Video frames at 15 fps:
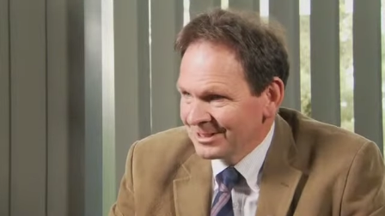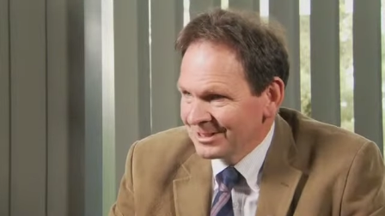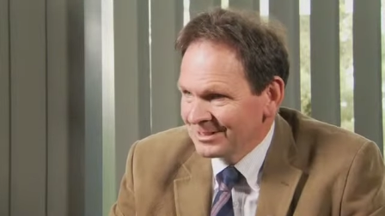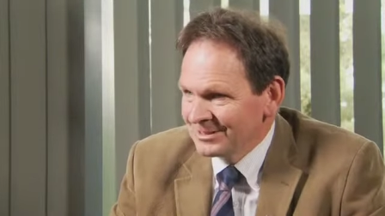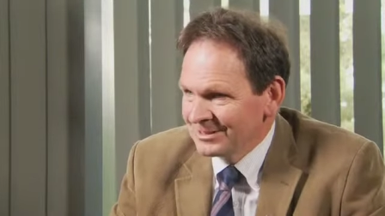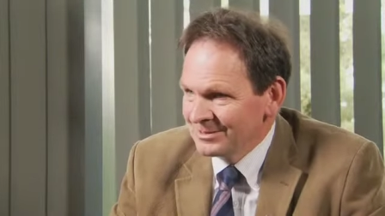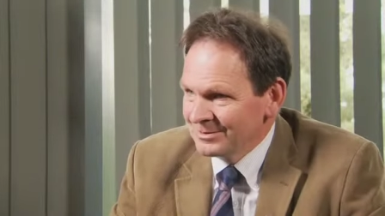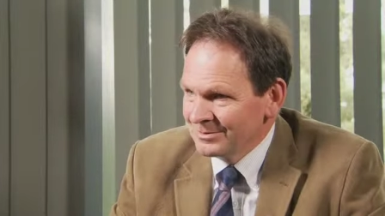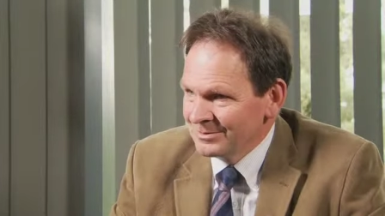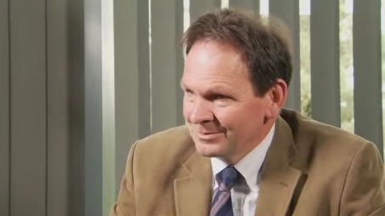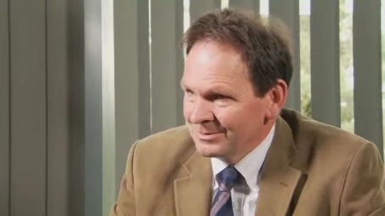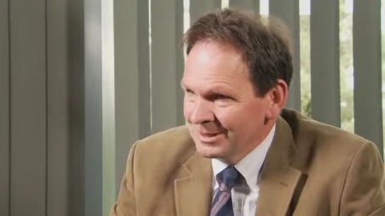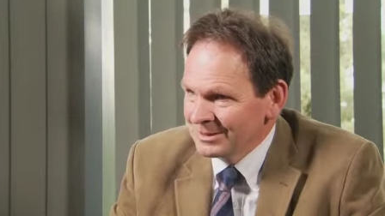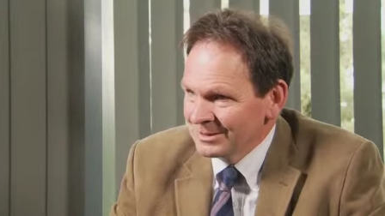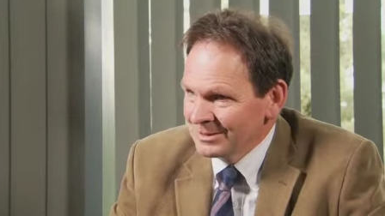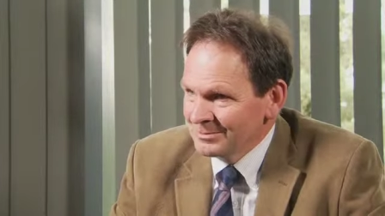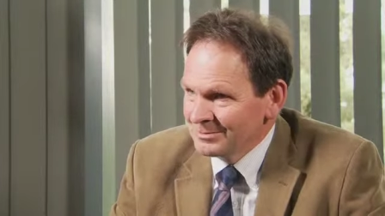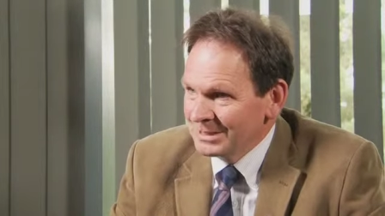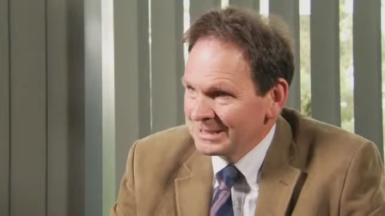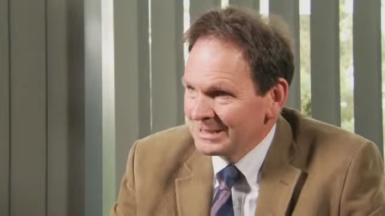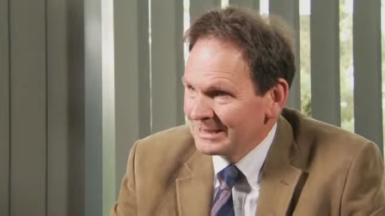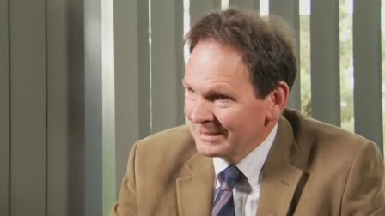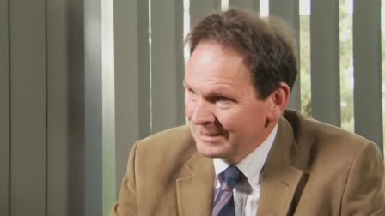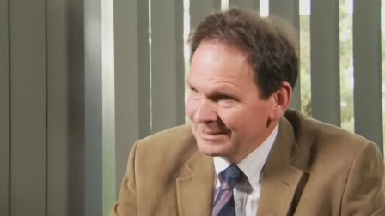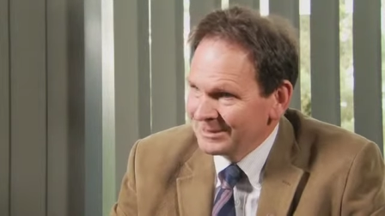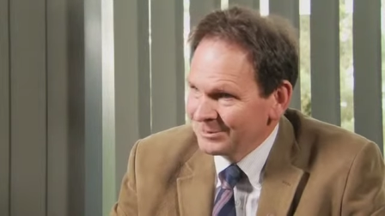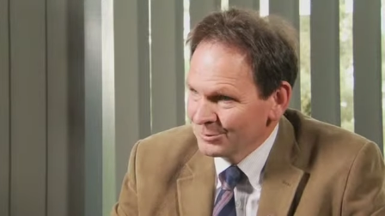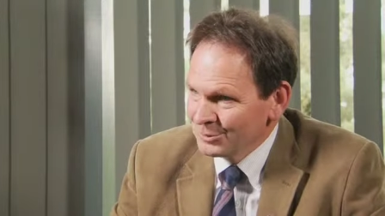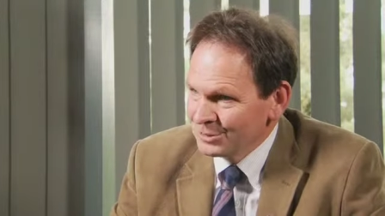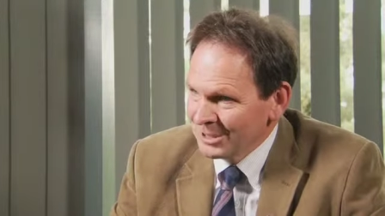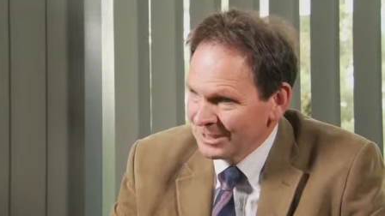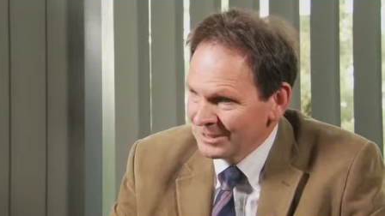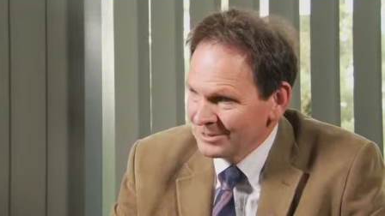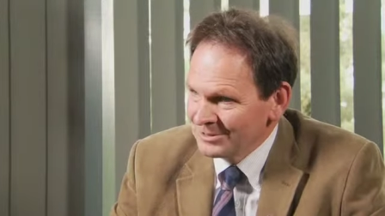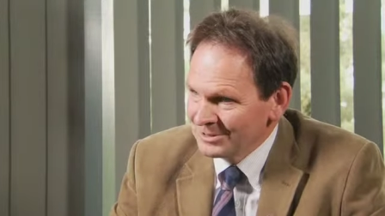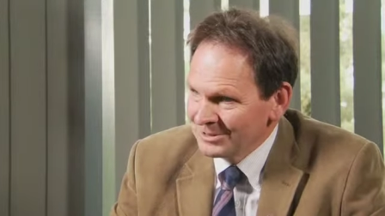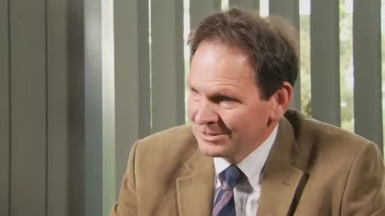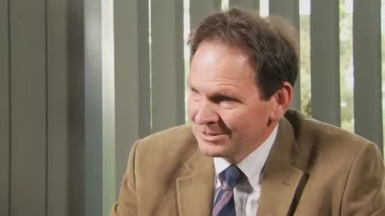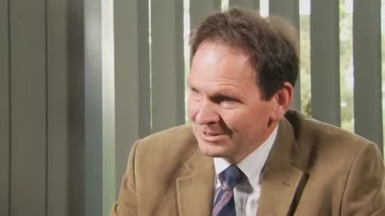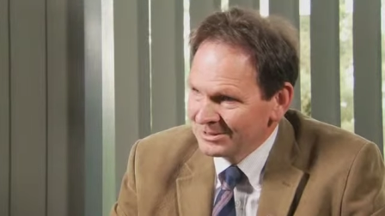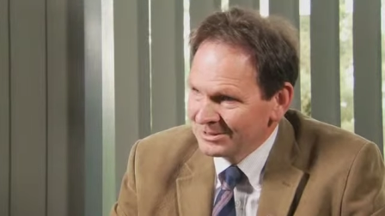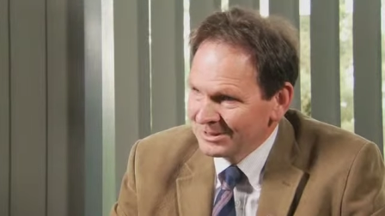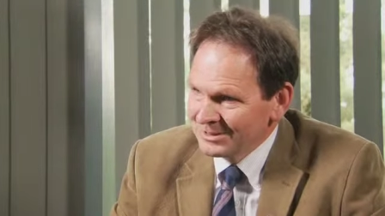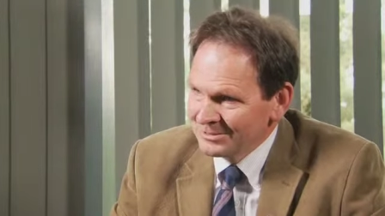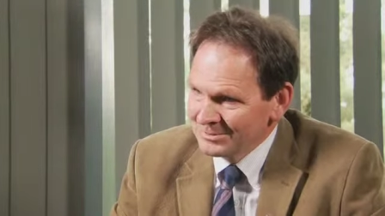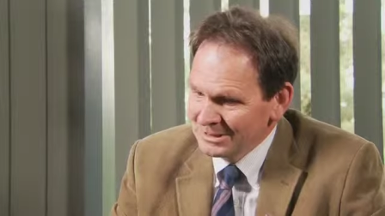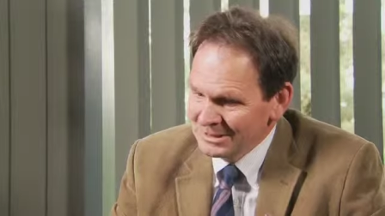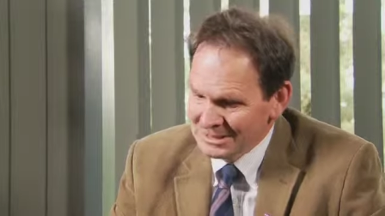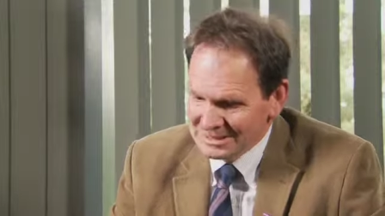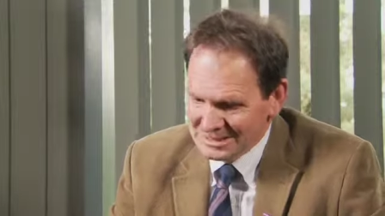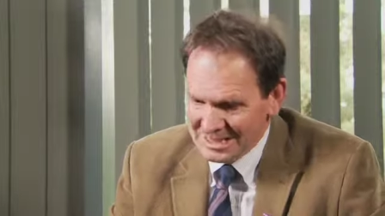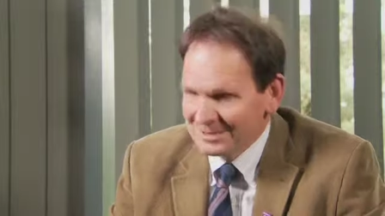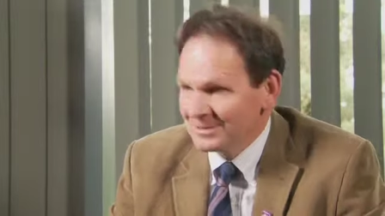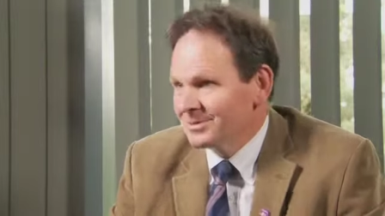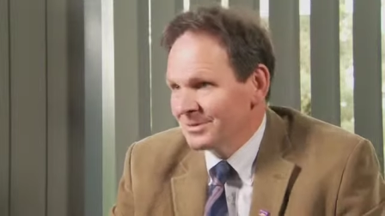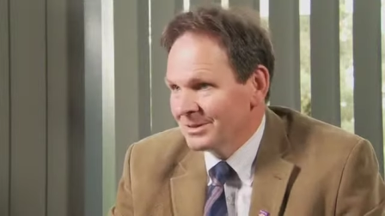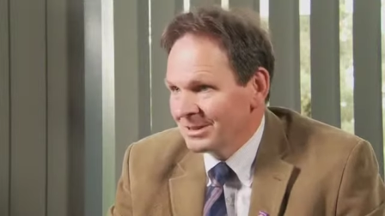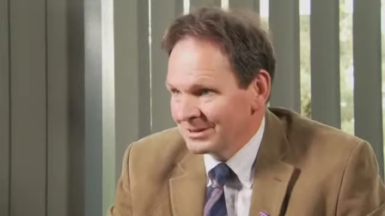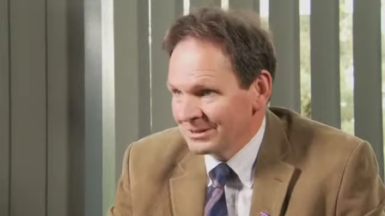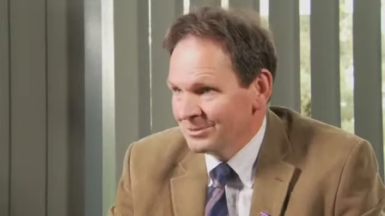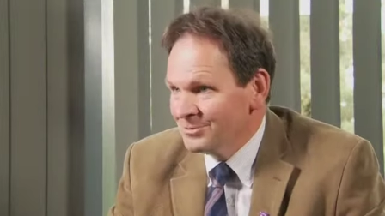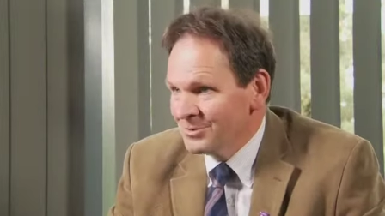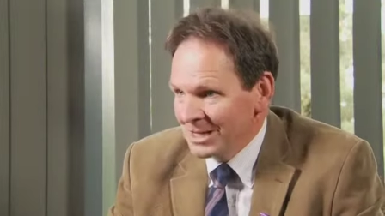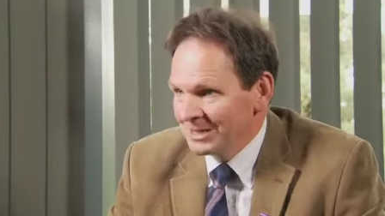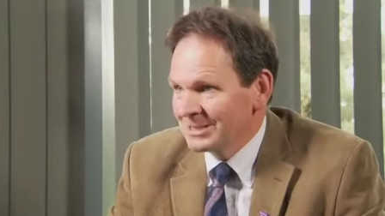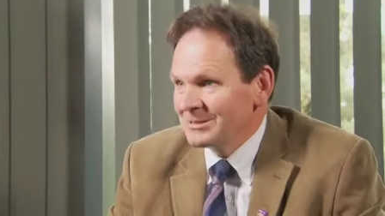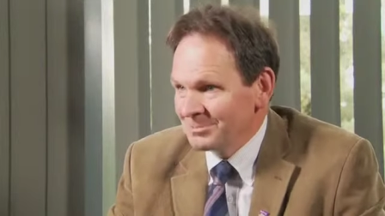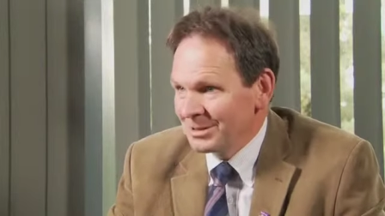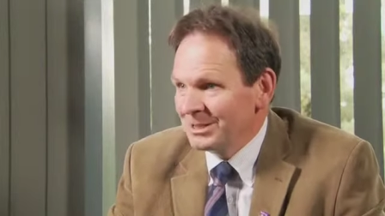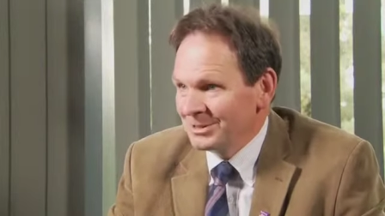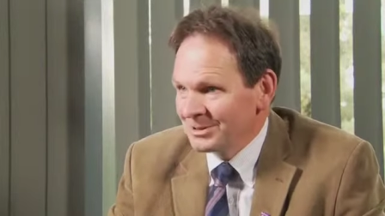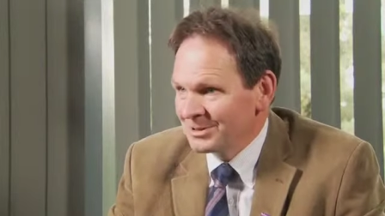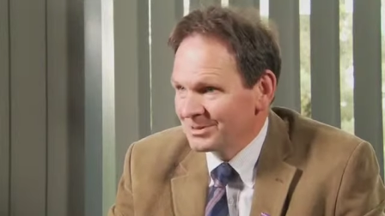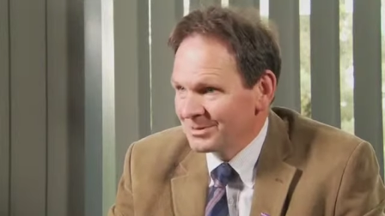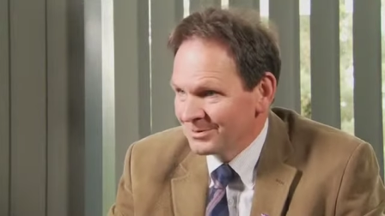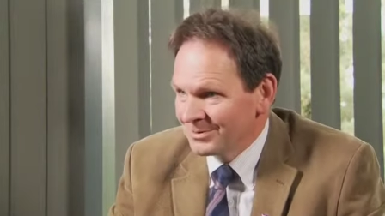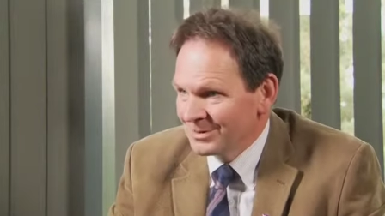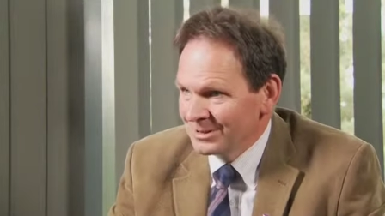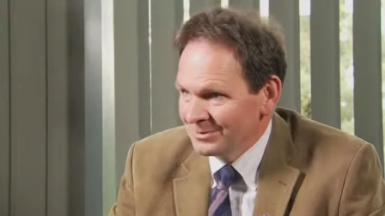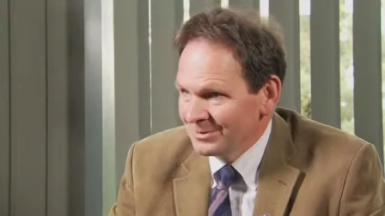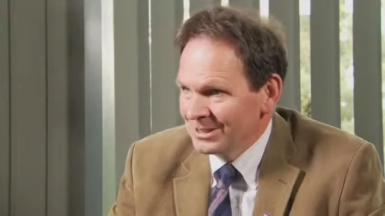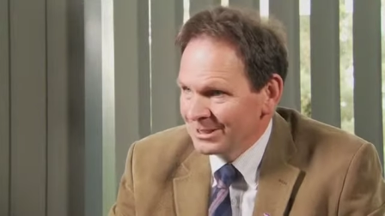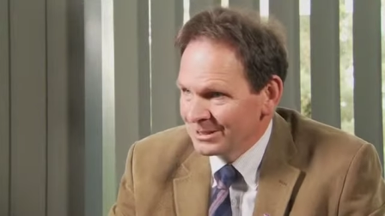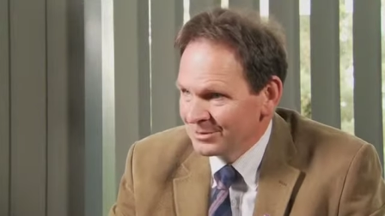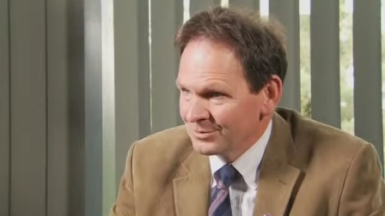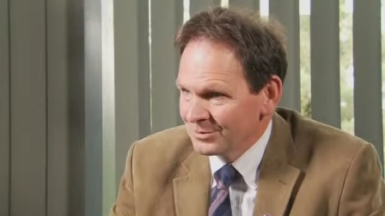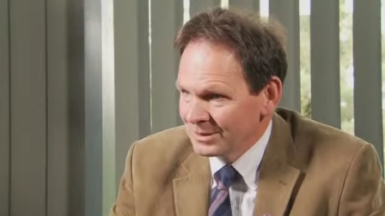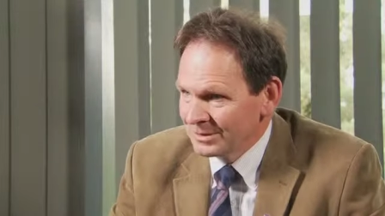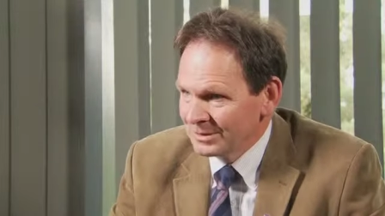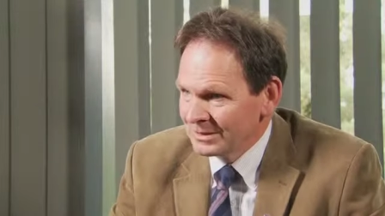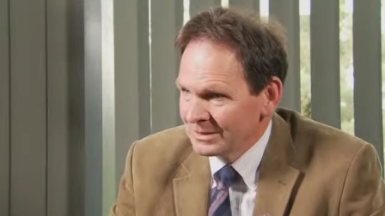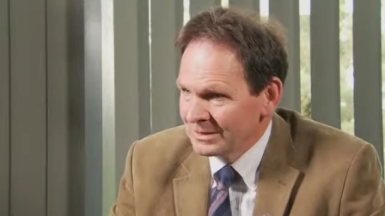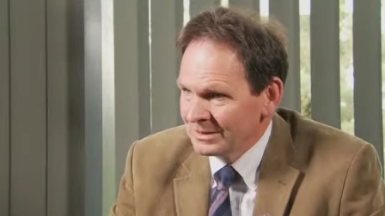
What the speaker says: And one of the big clinical challenges is going to be identifying the right patient for the right drug,